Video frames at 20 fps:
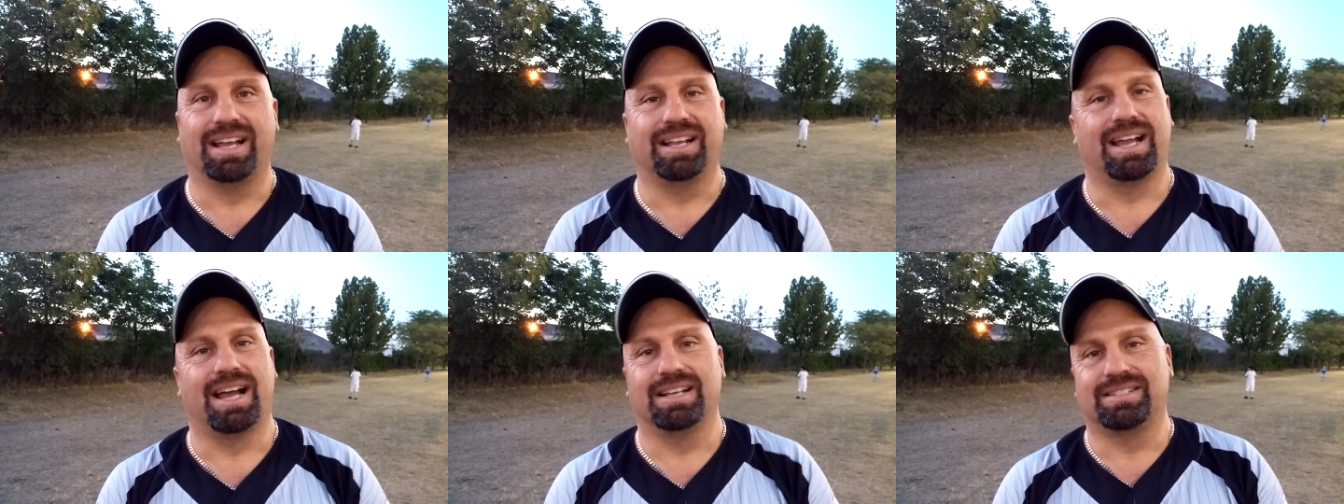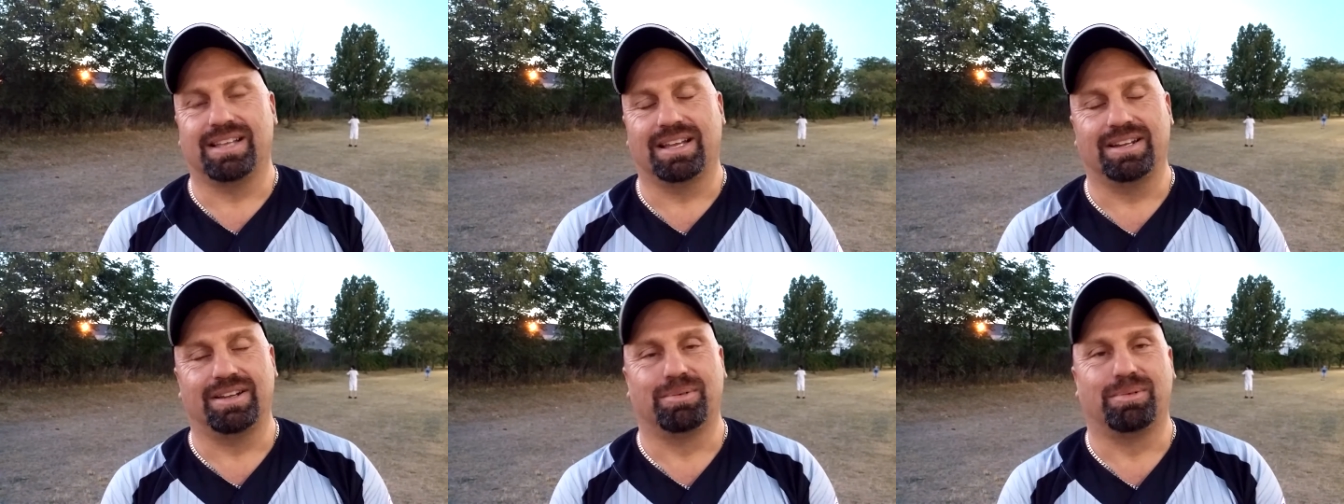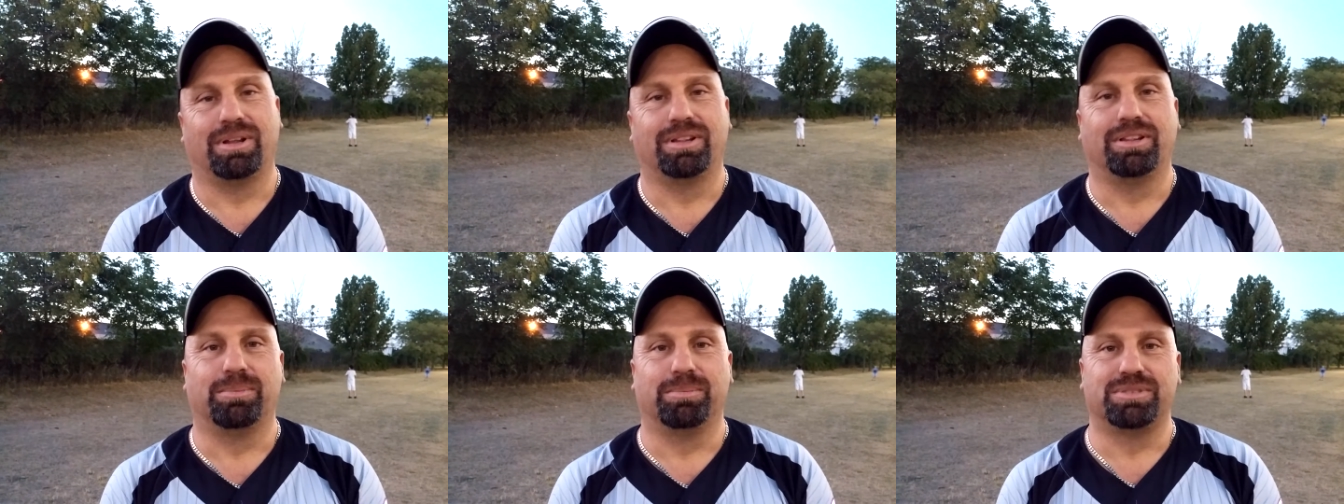Guys tend to
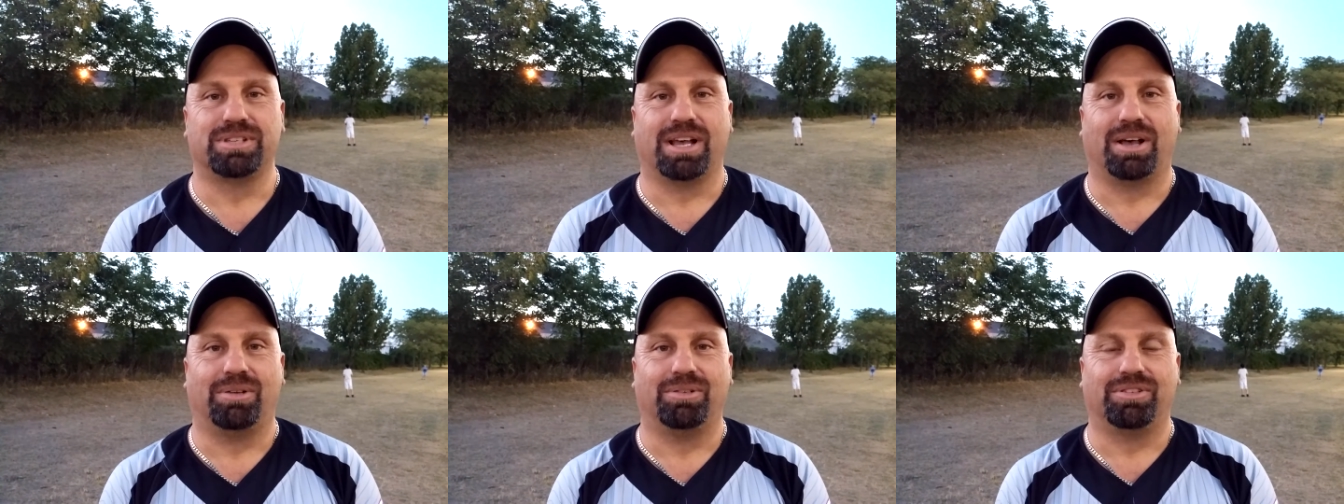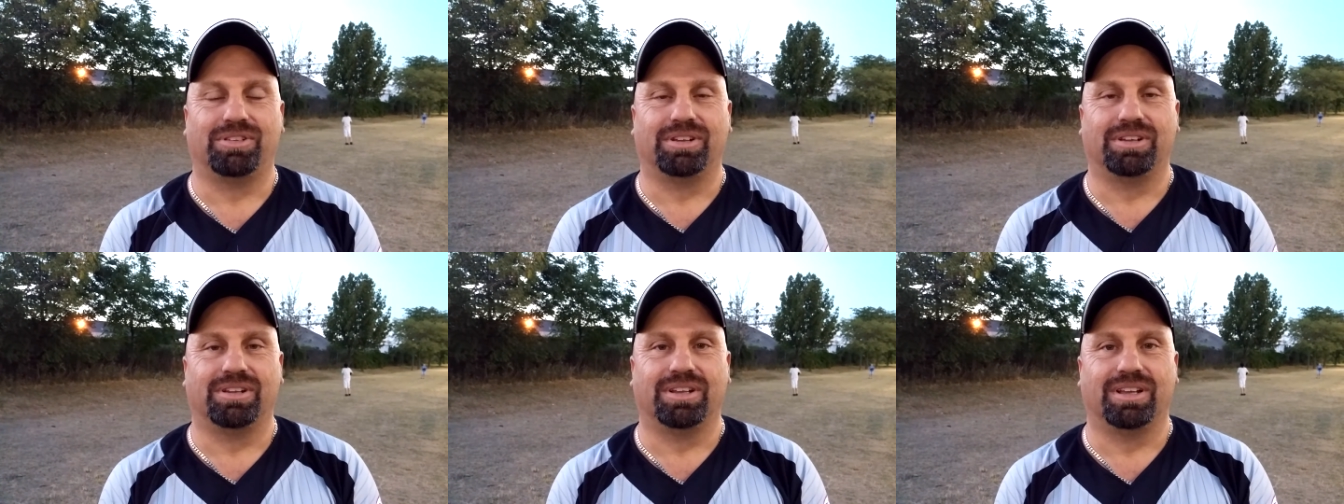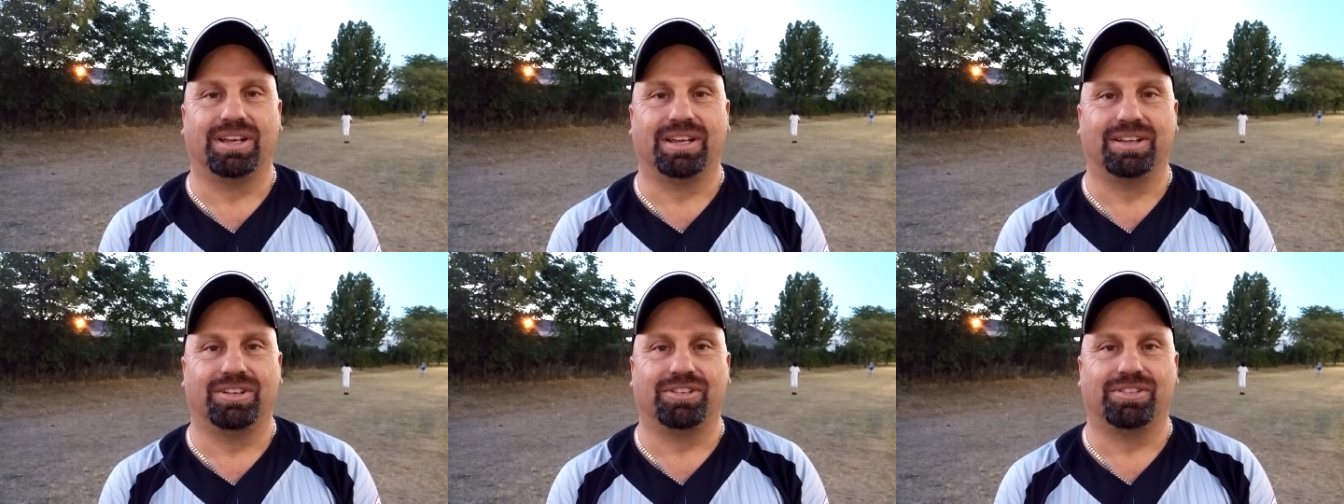run themselves, and
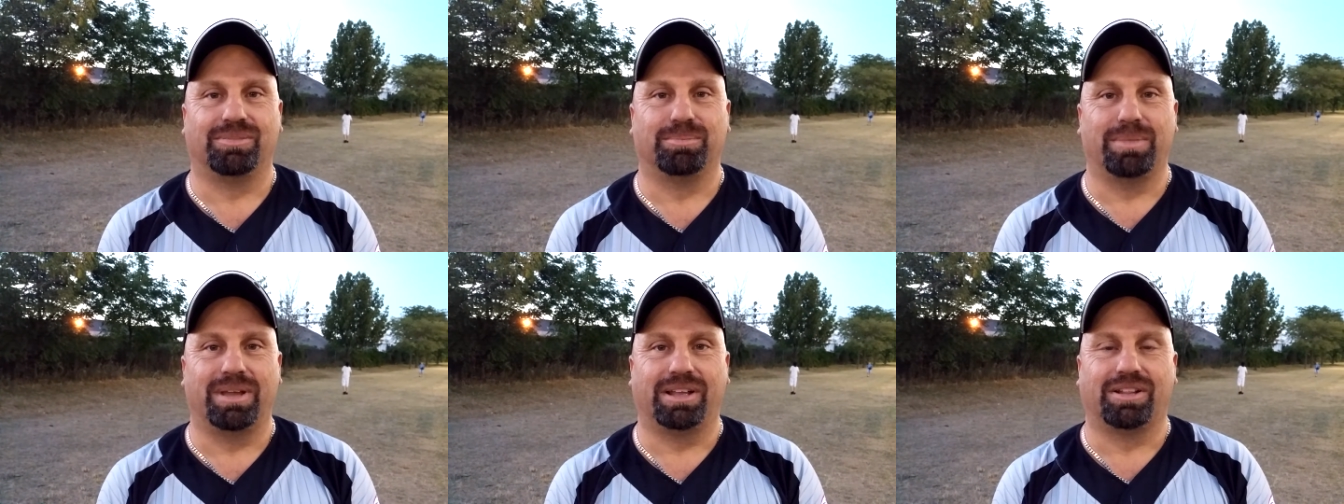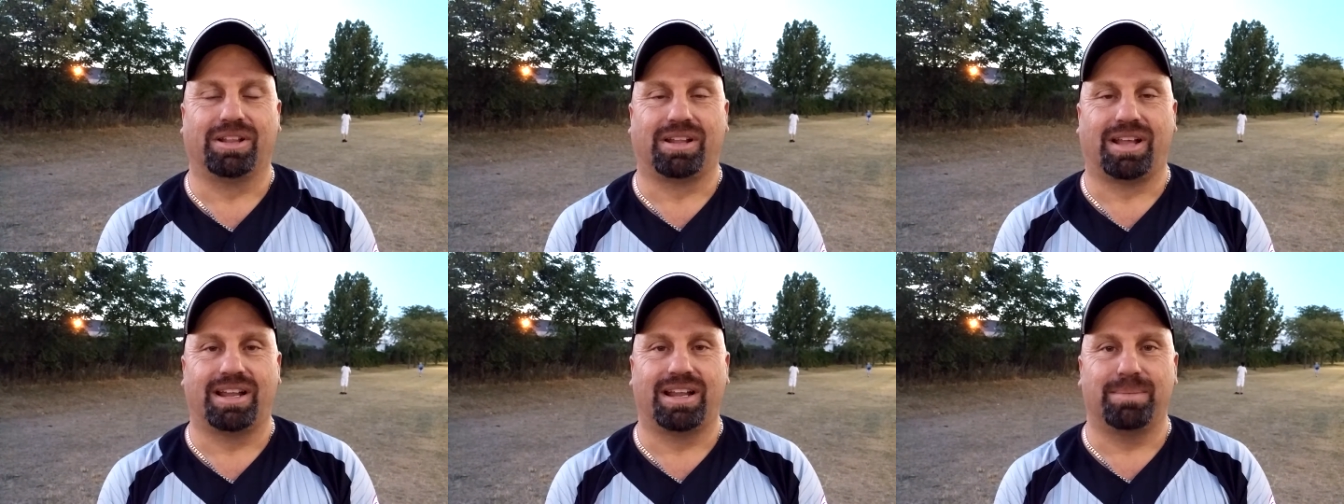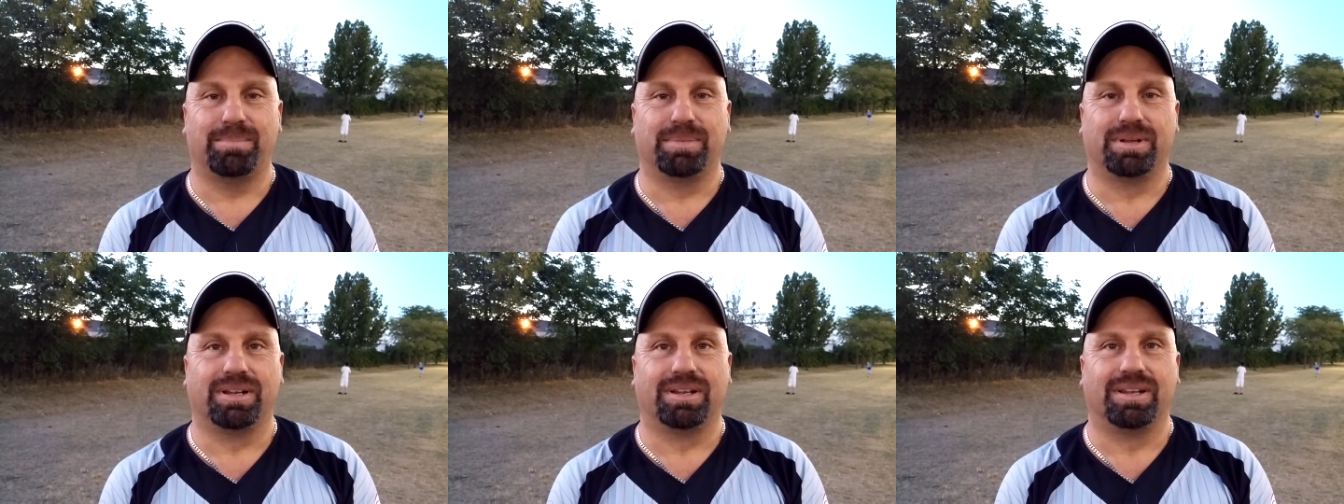uh, you just make the
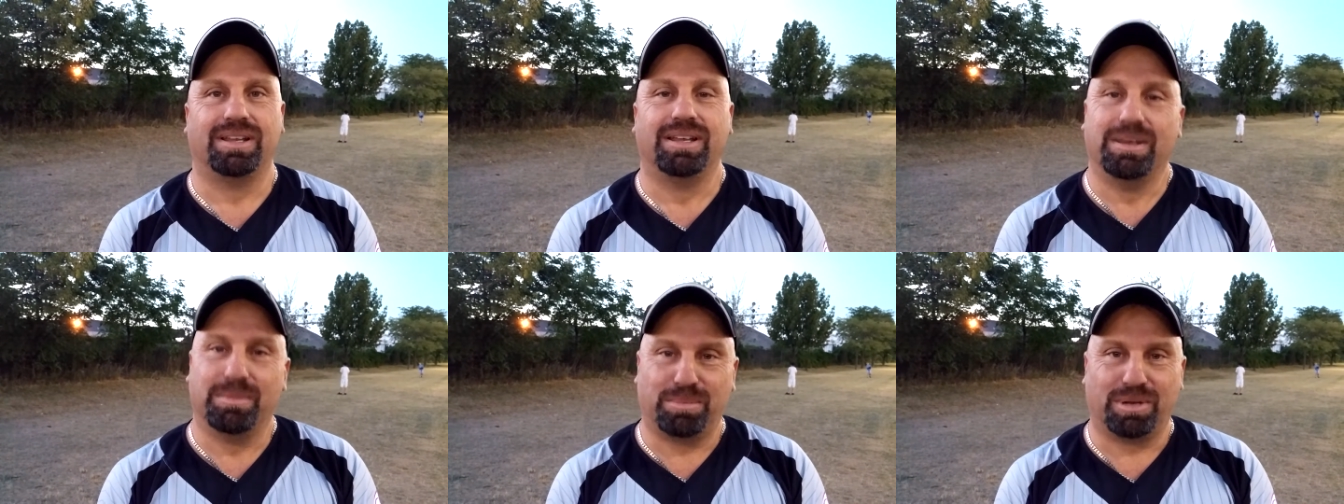lineup and